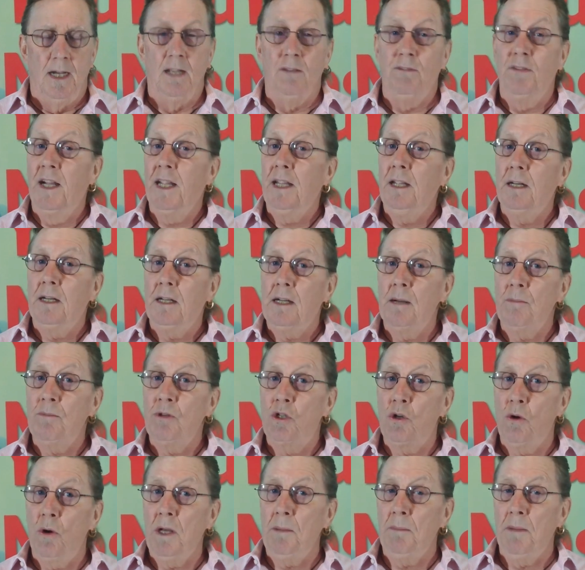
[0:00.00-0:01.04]
invite you to come
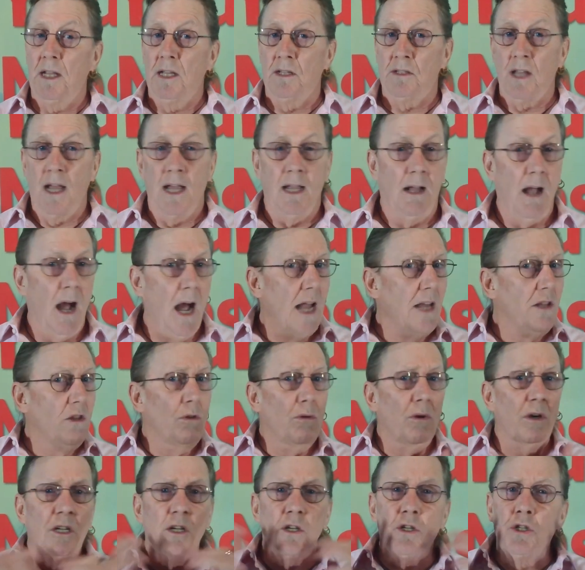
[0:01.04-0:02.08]
join me as I guide
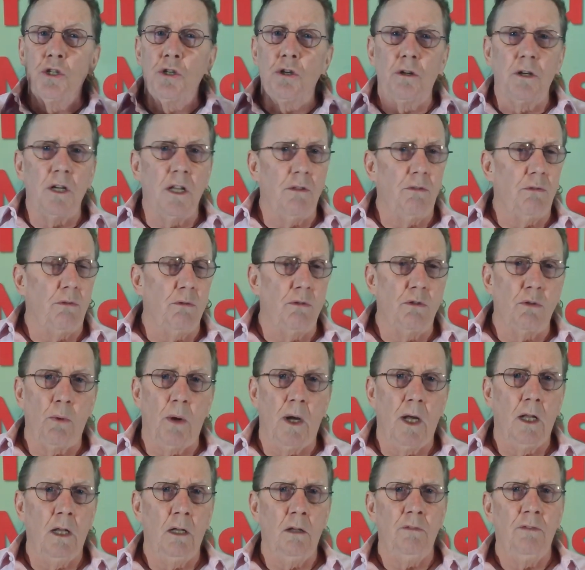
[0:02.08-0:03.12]
you on a journey through
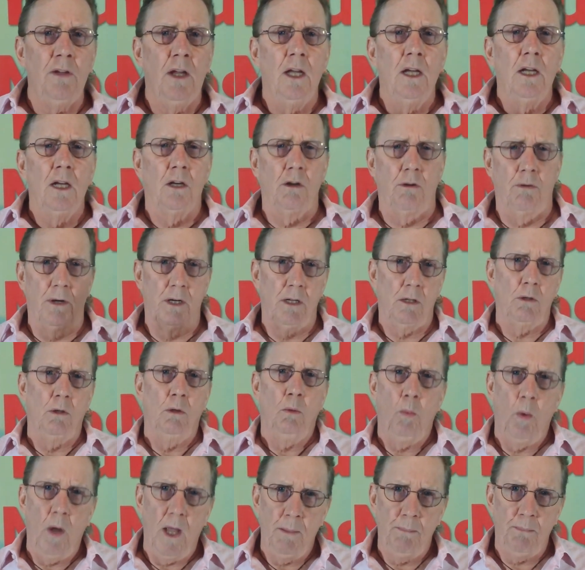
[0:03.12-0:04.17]
12 critical
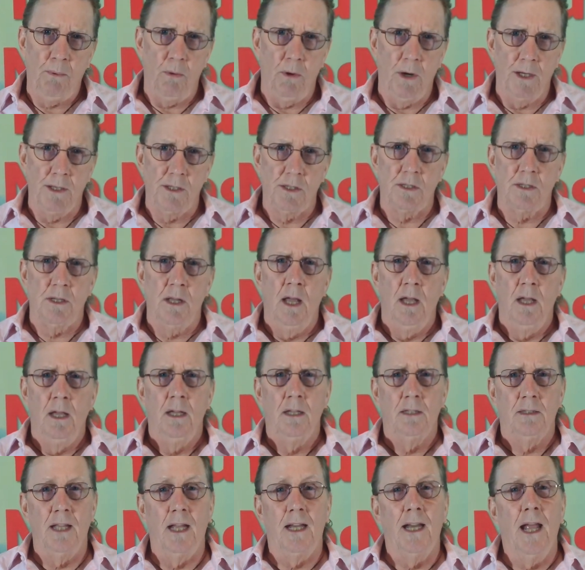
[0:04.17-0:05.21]
waypoints
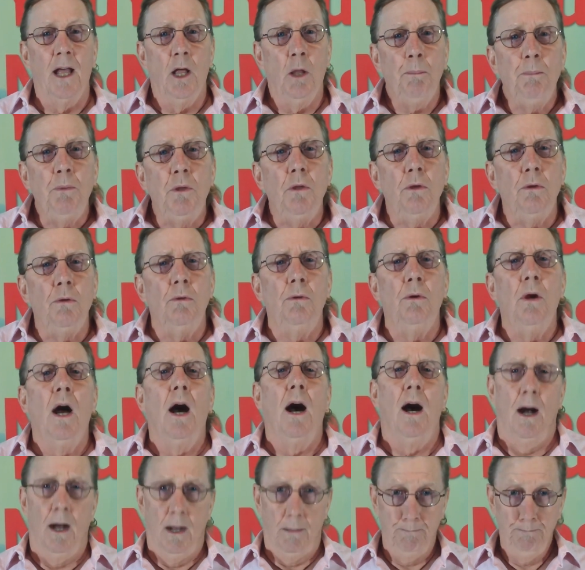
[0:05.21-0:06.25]
that help you
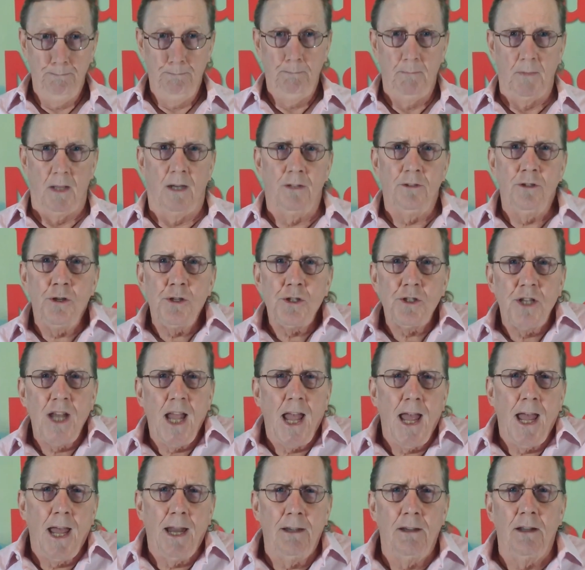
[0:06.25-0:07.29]

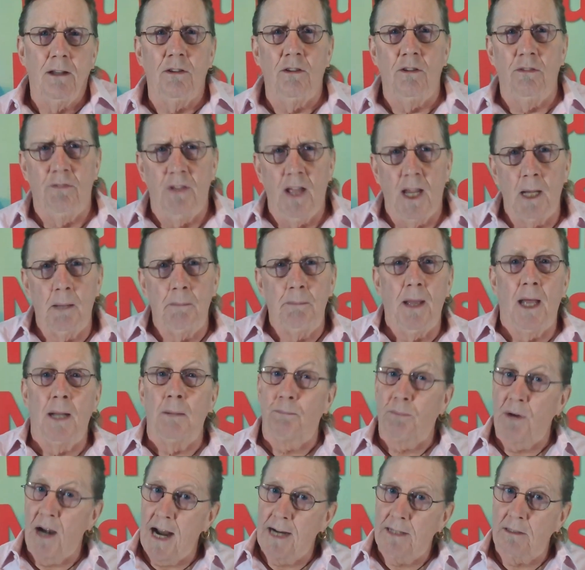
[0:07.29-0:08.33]
understand, develop, and
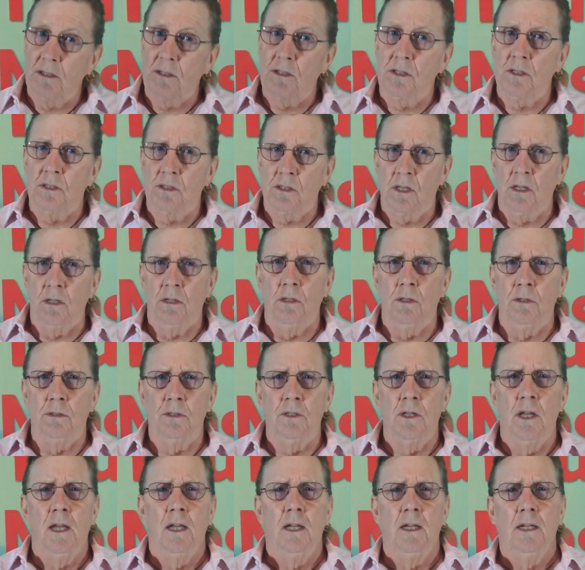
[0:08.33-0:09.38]
practice the
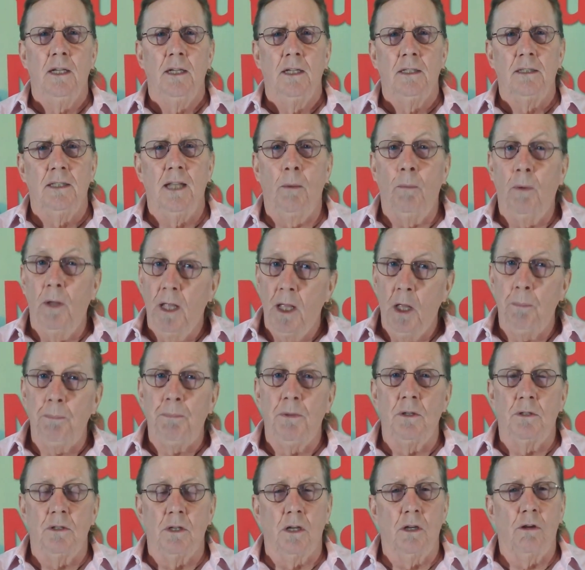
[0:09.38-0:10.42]
skills that will help
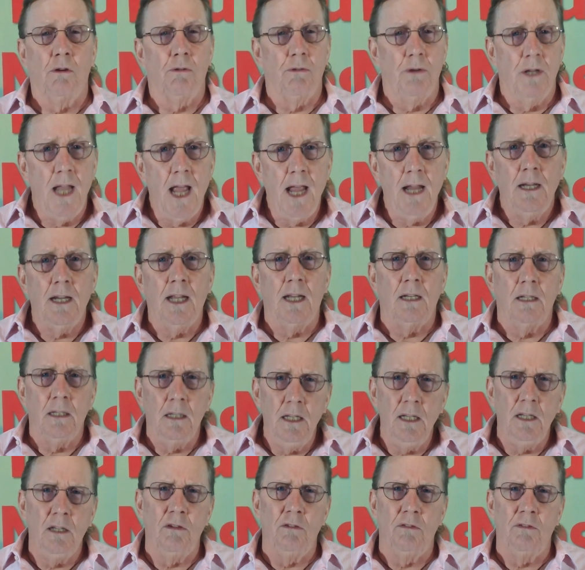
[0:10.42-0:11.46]
you to create and
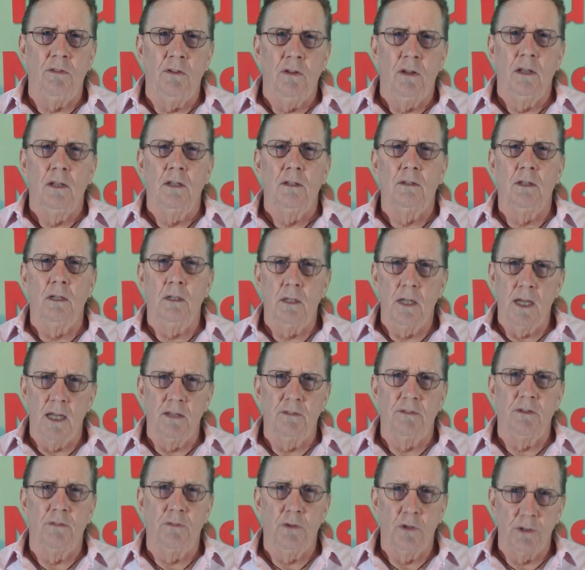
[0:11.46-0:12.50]
live the
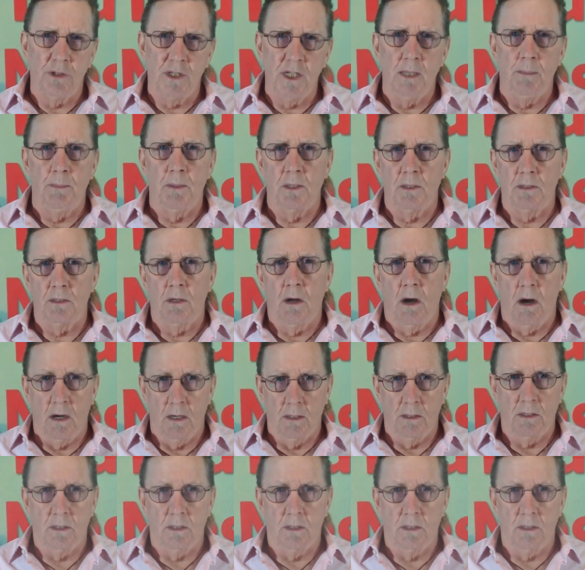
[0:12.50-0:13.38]
life of your deepest heart's